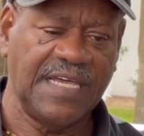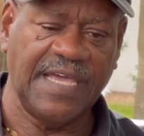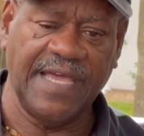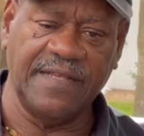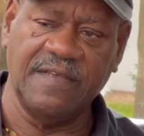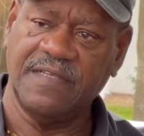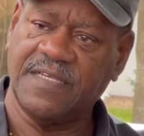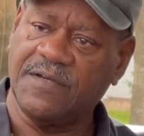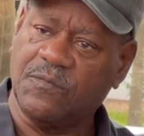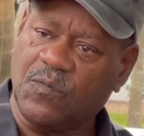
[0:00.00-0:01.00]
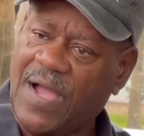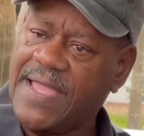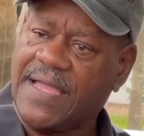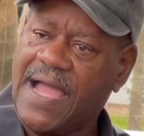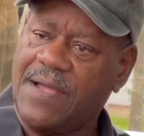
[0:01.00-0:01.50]
And the
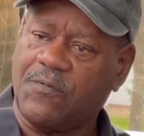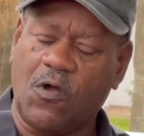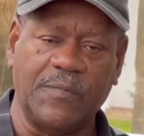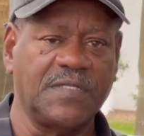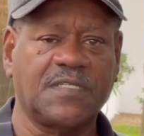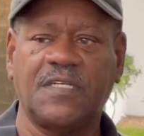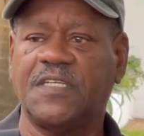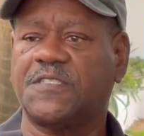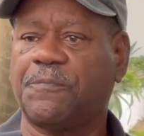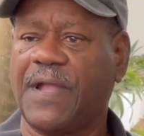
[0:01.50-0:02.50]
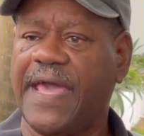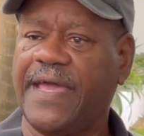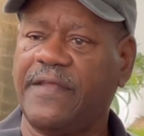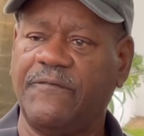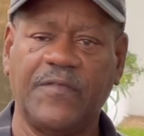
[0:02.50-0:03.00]
white guy brought me to his
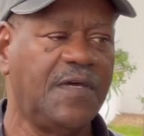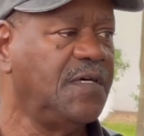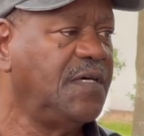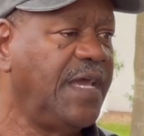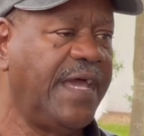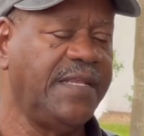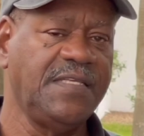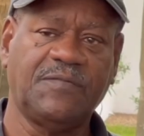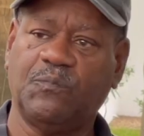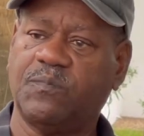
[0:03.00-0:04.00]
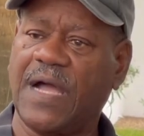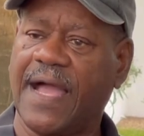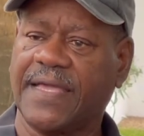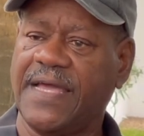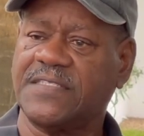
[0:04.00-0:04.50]
plant, and he,
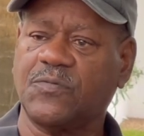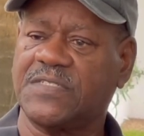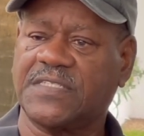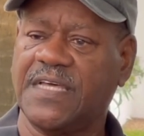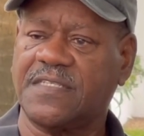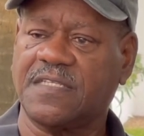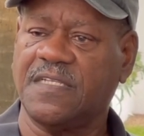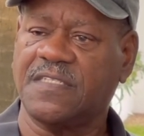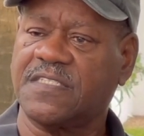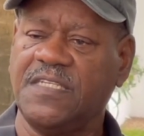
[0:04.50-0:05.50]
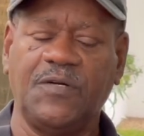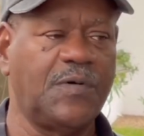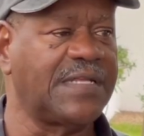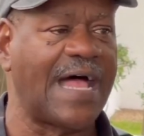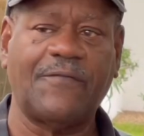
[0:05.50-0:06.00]
I guess, was testing to see
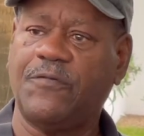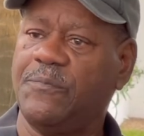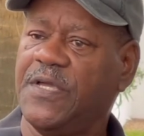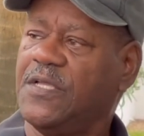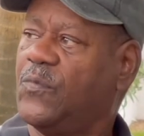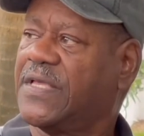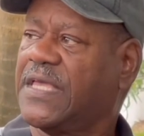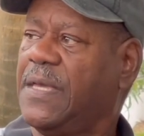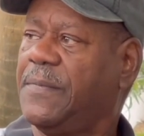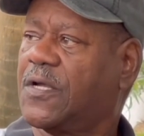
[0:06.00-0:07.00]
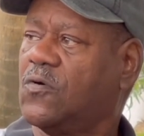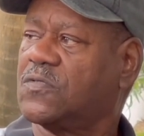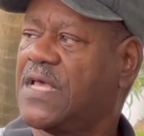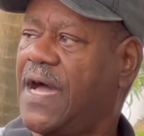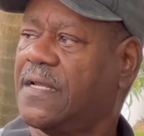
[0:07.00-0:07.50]
whether I'm familiar with
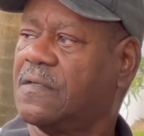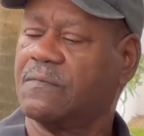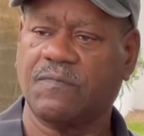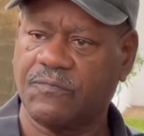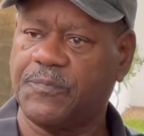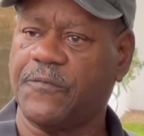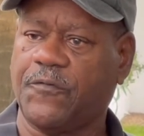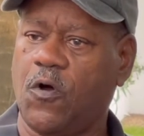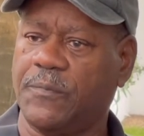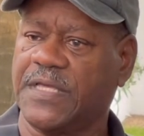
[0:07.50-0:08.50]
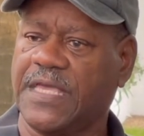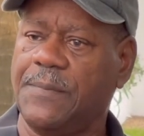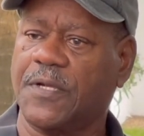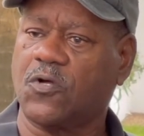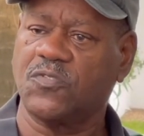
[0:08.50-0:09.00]
chemicals, how to perform the
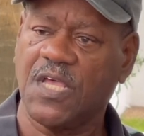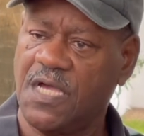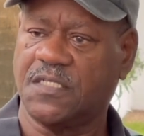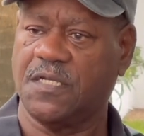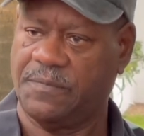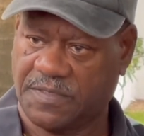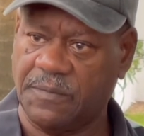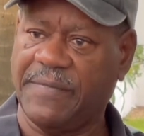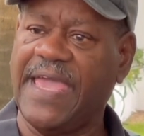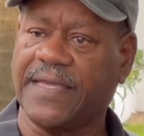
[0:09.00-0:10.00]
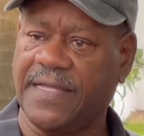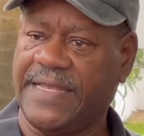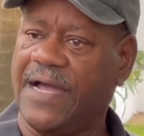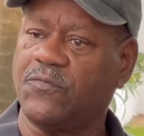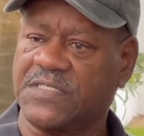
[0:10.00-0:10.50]
chemicals to make it.
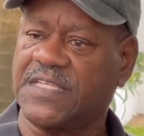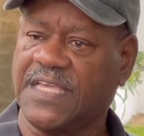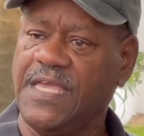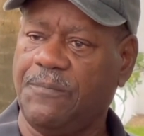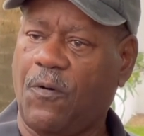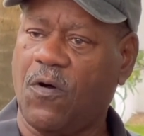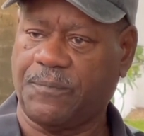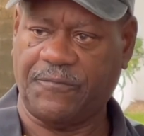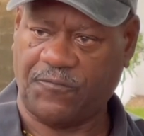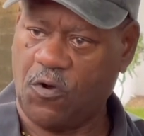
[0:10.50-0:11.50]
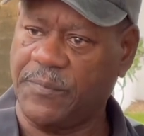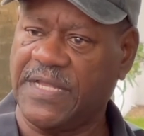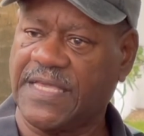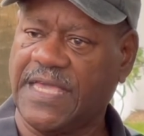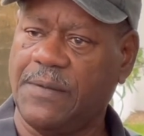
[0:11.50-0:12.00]
That was the key part, performing
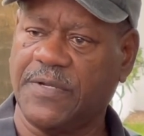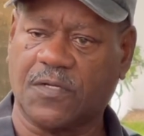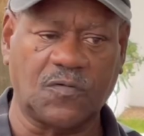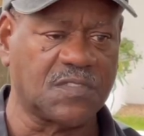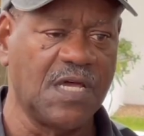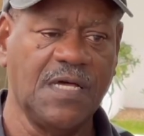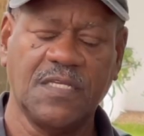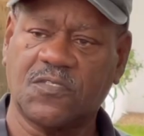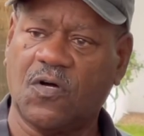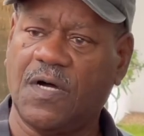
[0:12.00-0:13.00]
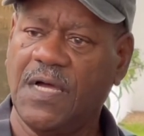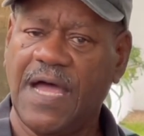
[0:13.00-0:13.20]
the chemicals. So